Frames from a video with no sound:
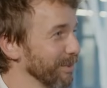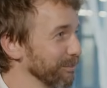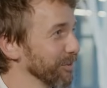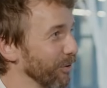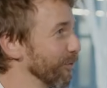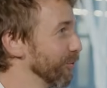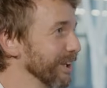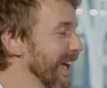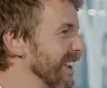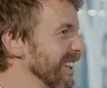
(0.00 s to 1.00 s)
but hard to
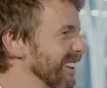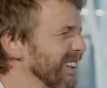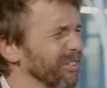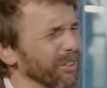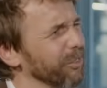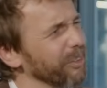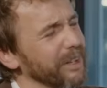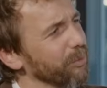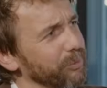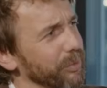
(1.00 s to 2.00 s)
get in. That's not
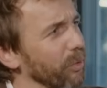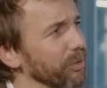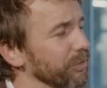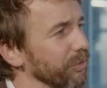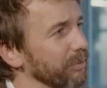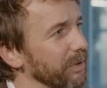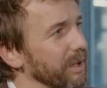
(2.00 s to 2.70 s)
really what we want.